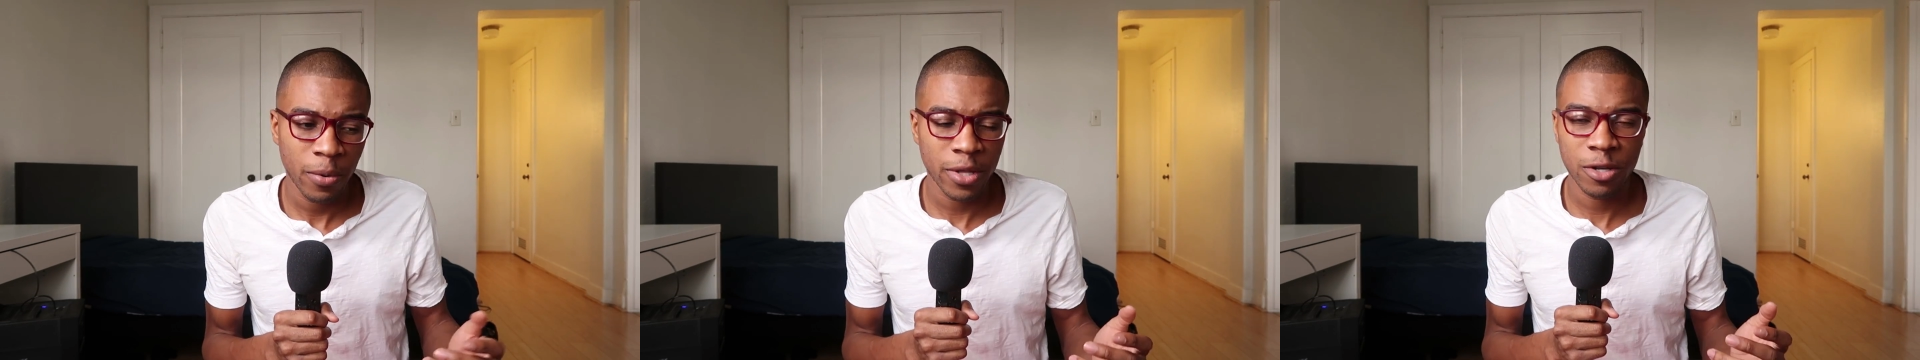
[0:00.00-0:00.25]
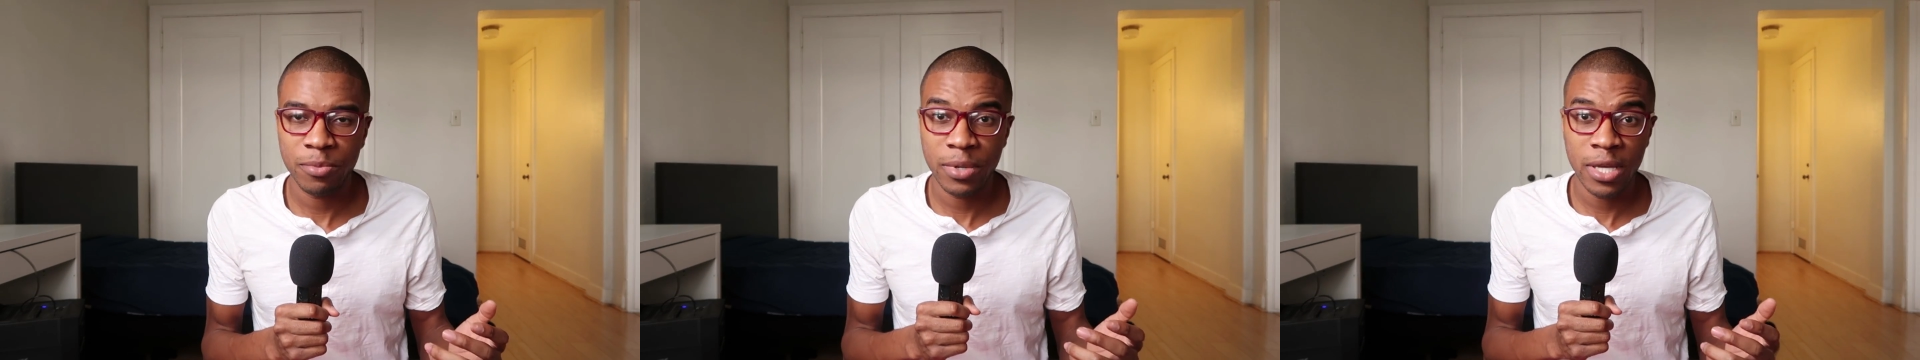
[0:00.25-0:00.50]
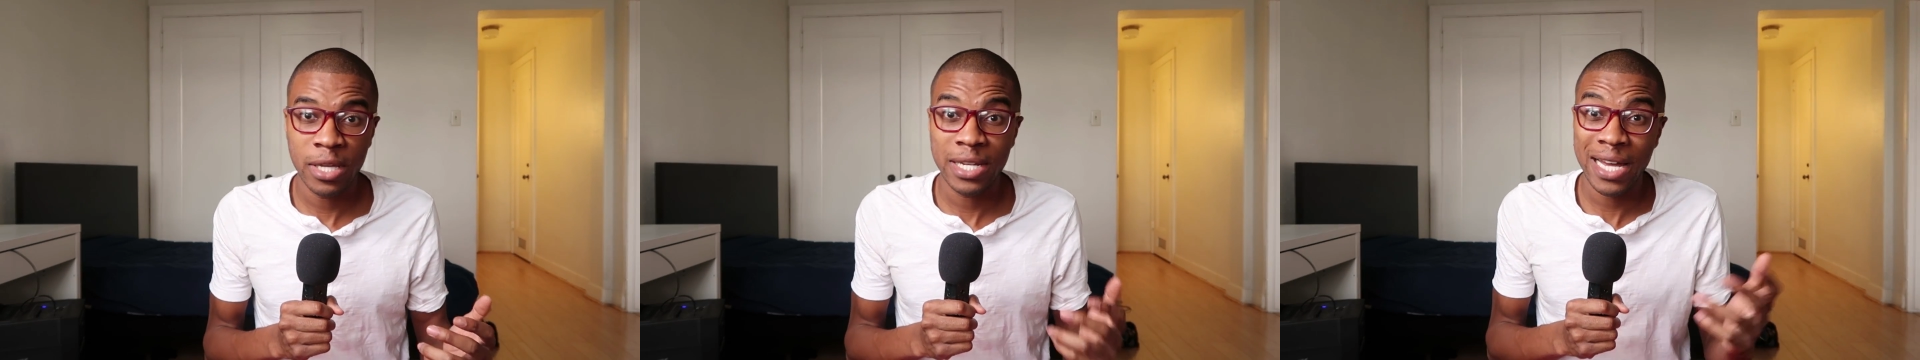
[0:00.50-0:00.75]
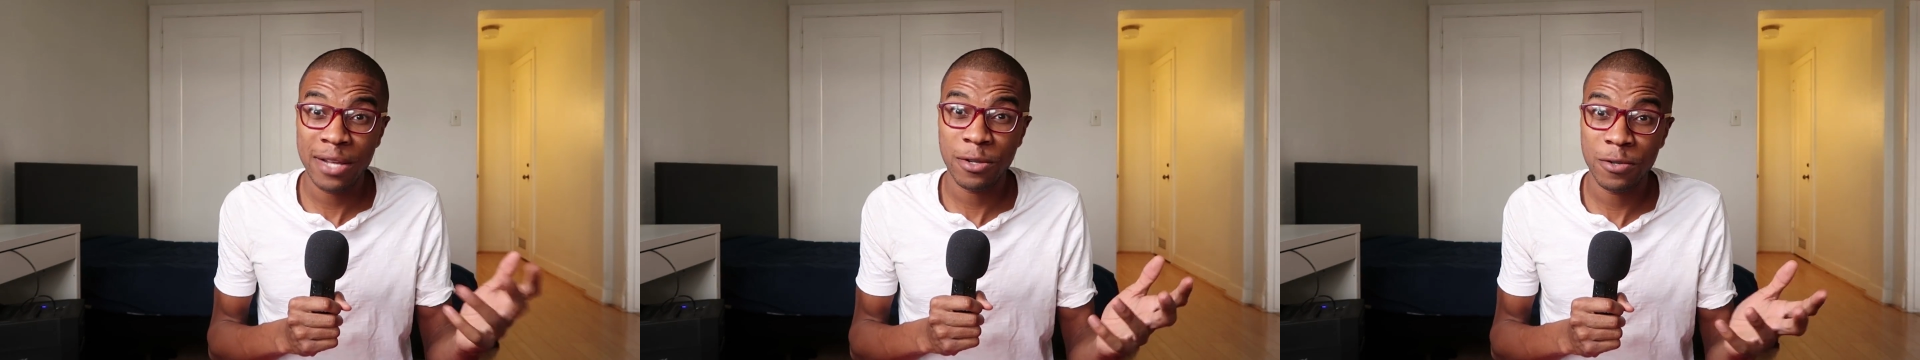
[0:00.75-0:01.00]
whether it be
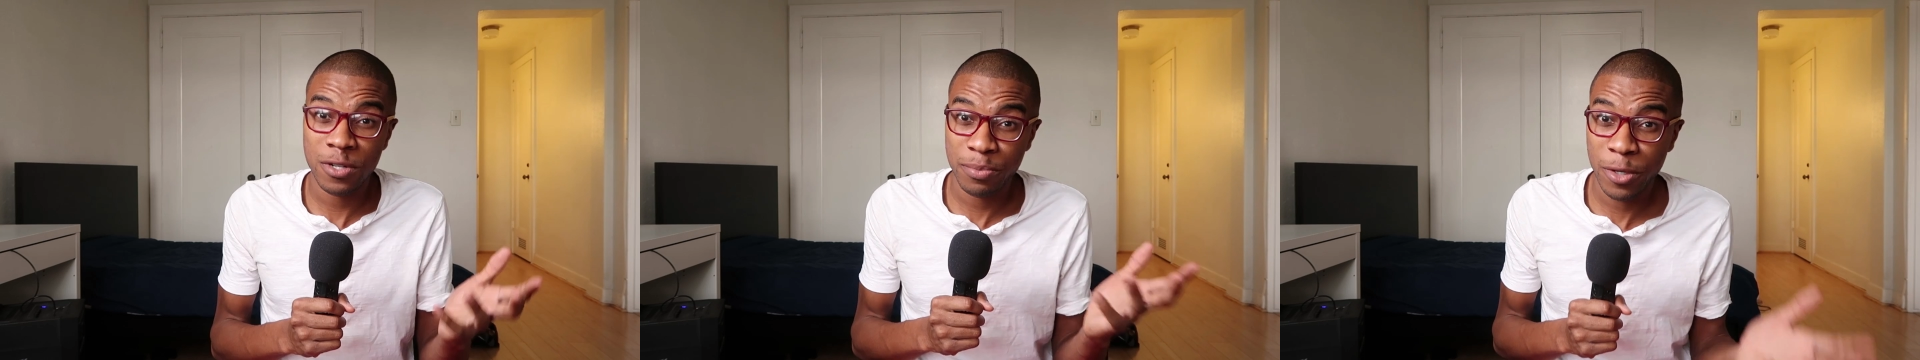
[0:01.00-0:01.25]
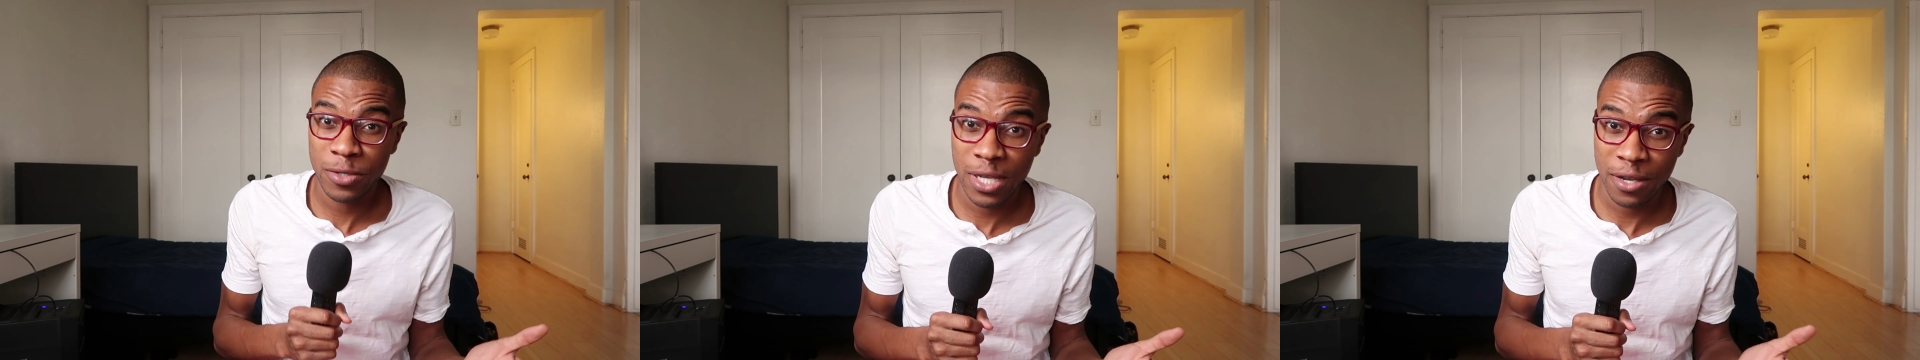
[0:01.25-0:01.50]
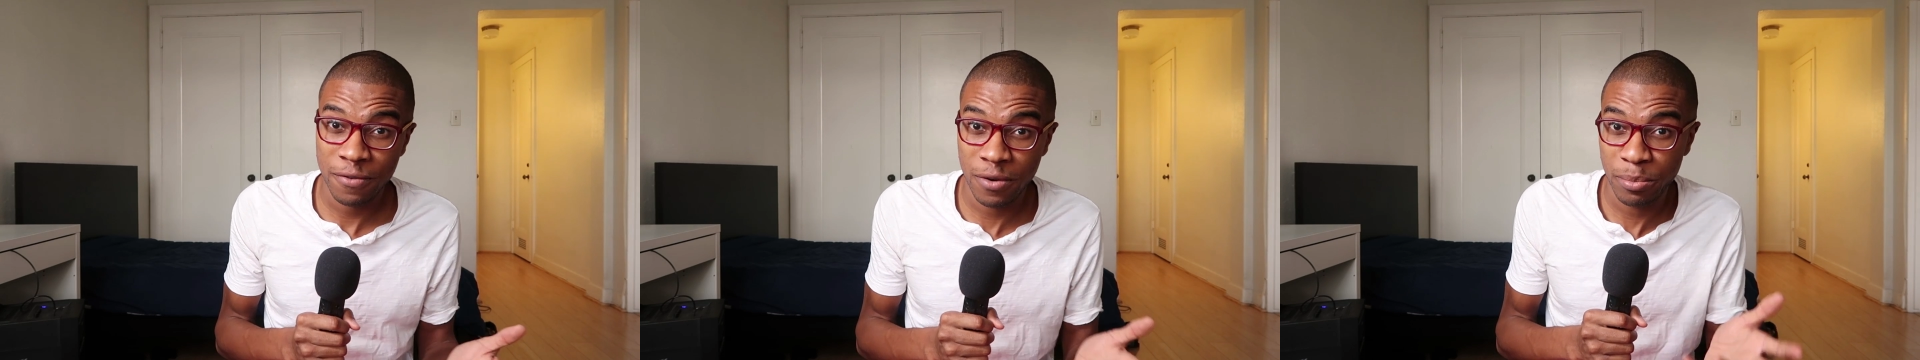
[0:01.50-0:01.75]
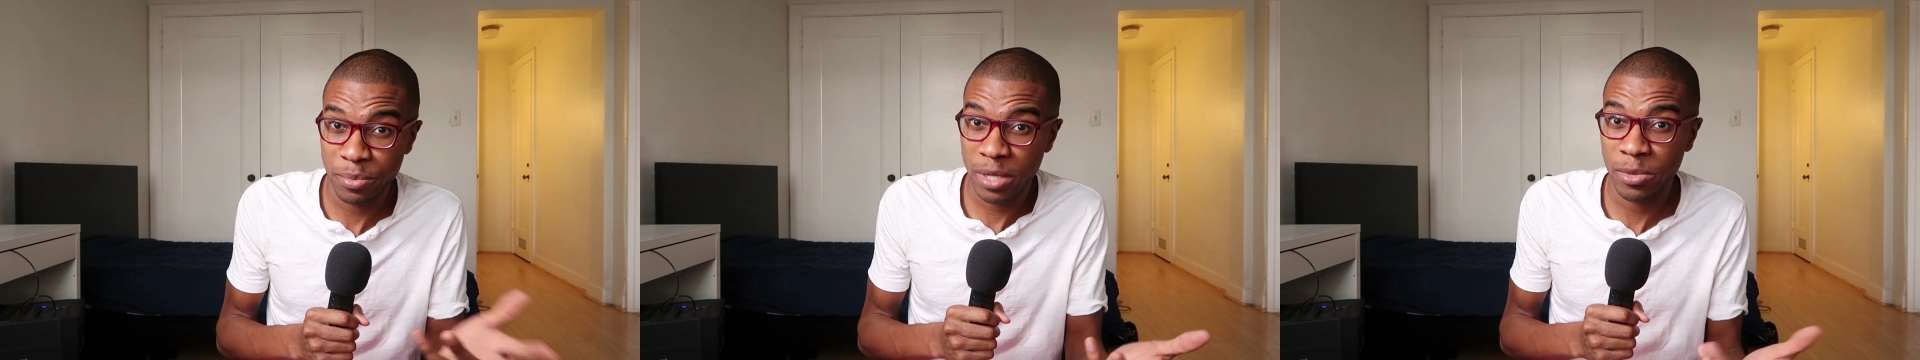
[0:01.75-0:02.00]
downloaded music
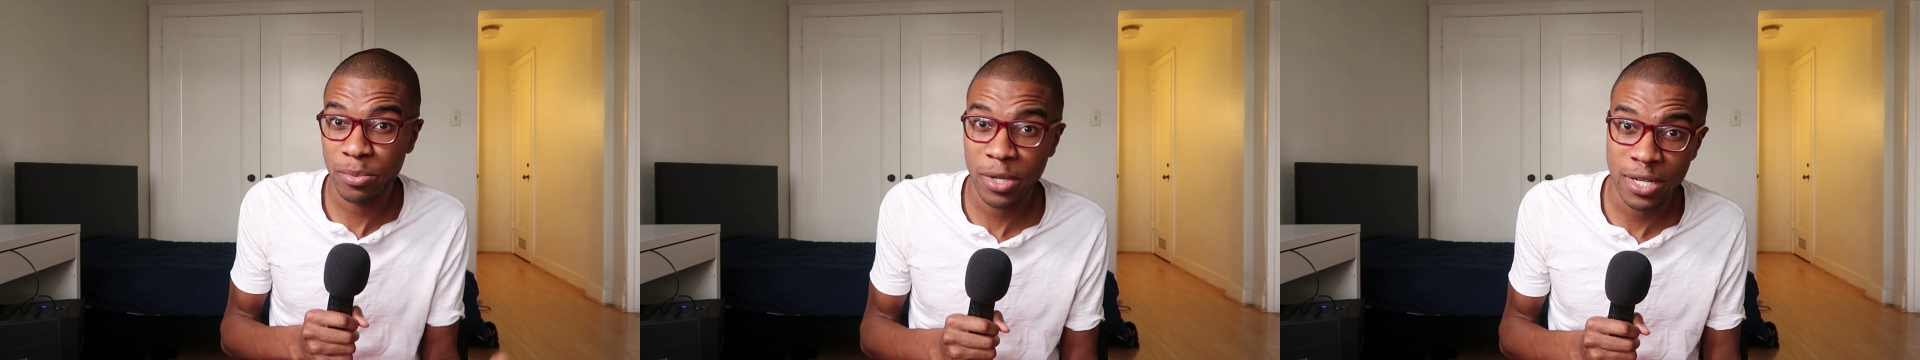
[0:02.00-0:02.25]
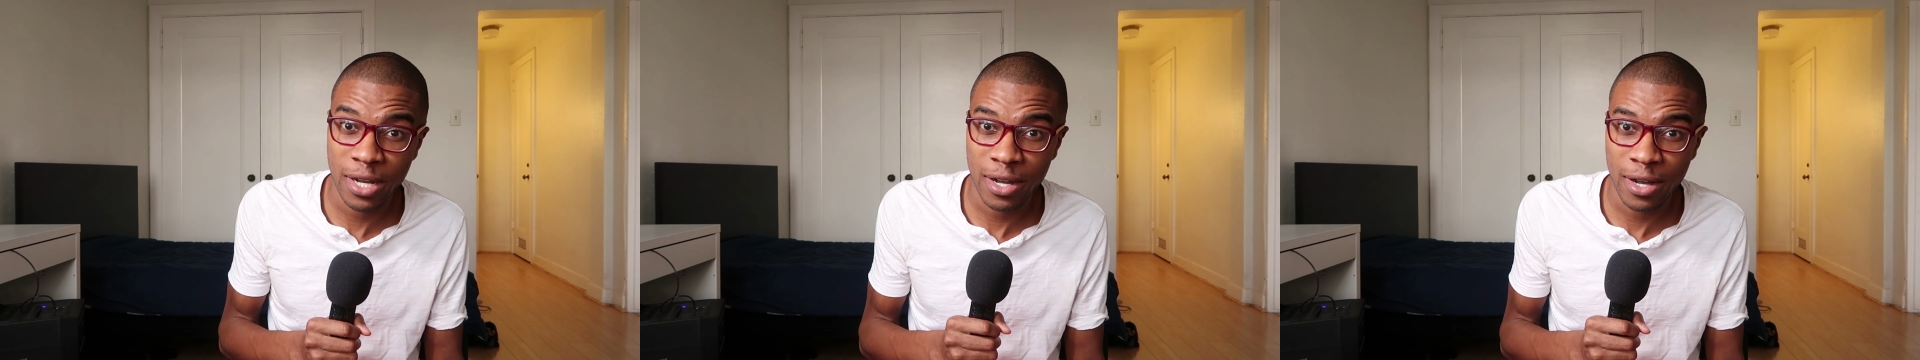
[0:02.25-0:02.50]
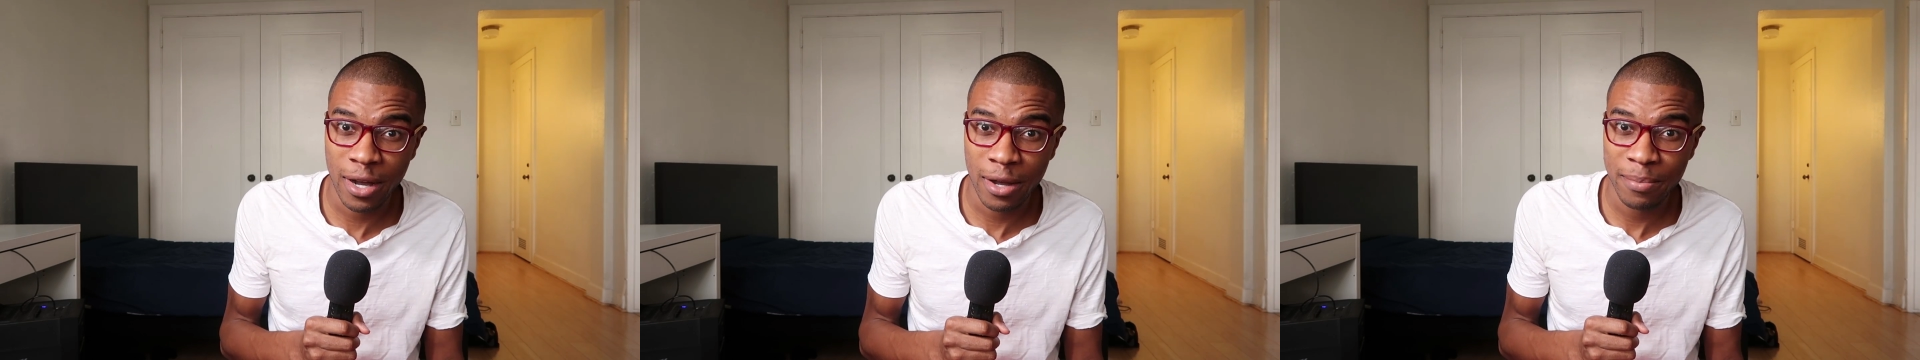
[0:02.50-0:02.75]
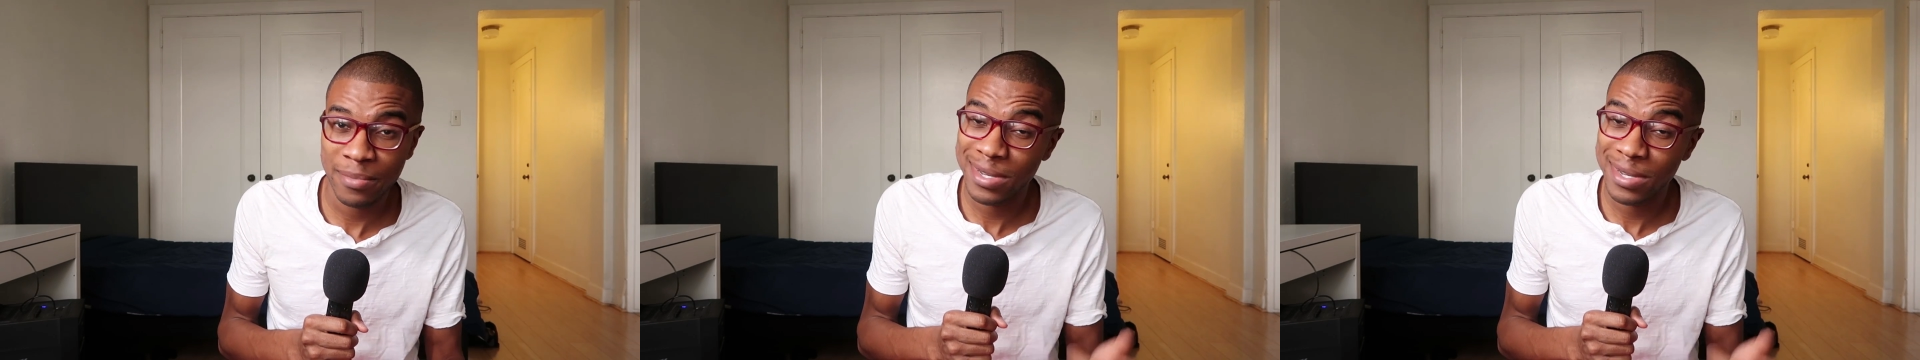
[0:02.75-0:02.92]
from premium beat dot com,